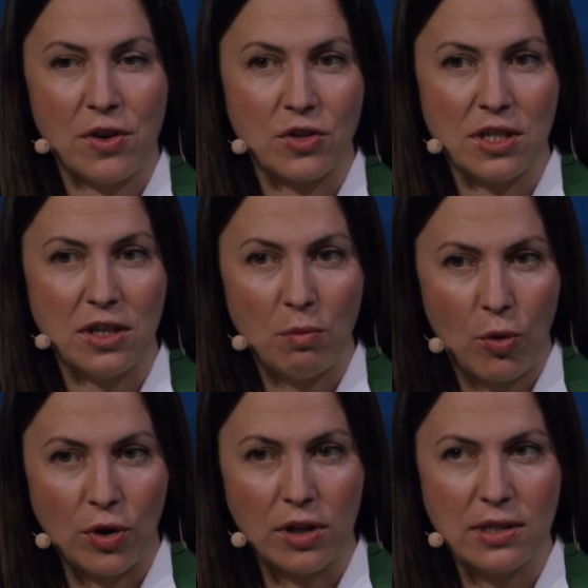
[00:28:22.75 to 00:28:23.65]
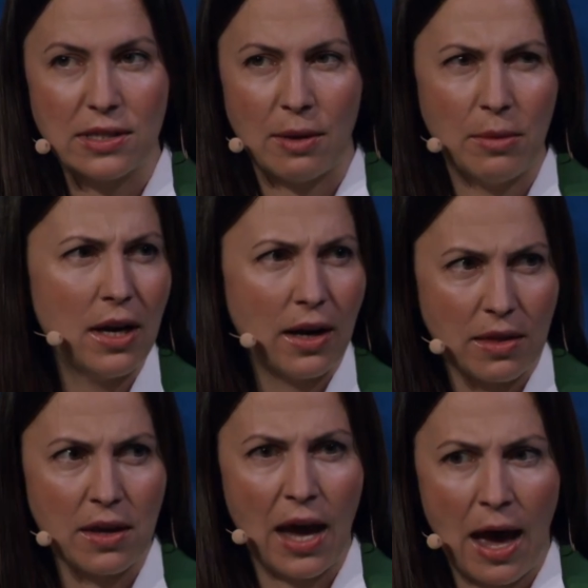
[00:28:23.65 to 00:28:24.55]
There's an important summit, I
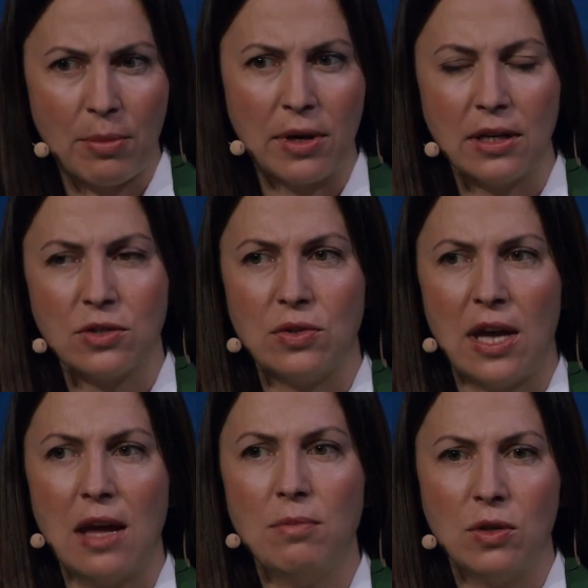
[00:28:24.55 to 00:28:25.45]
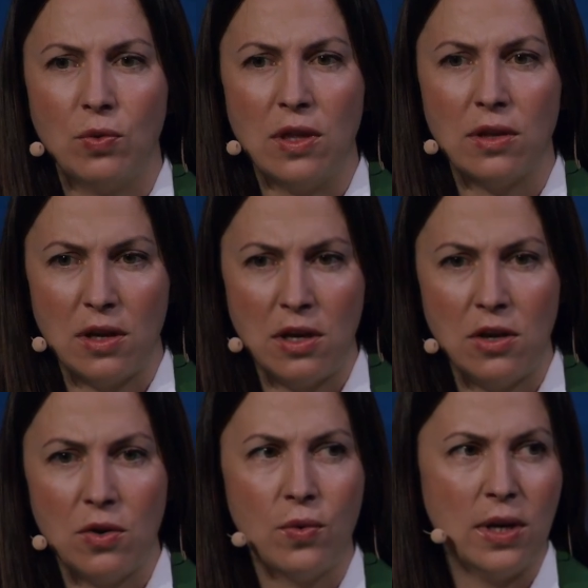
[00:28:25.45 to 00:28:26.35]
think, happening today between the
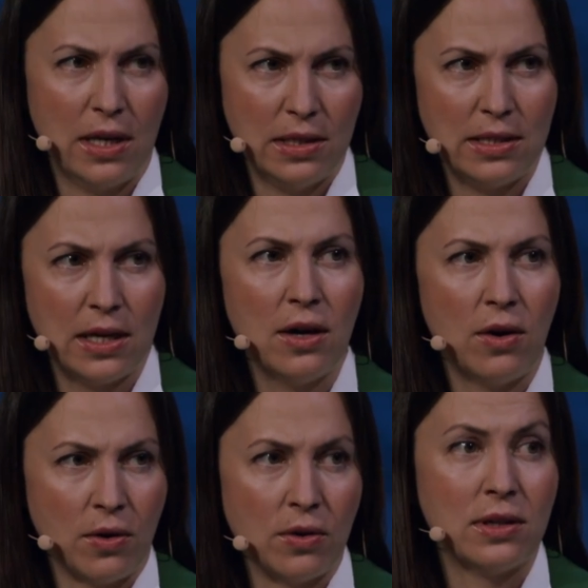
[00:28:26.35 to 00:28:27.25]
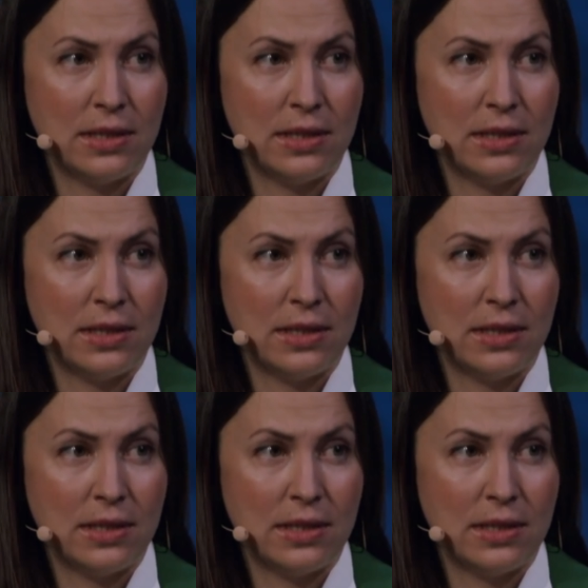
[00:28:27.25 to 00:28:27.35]
EU and India on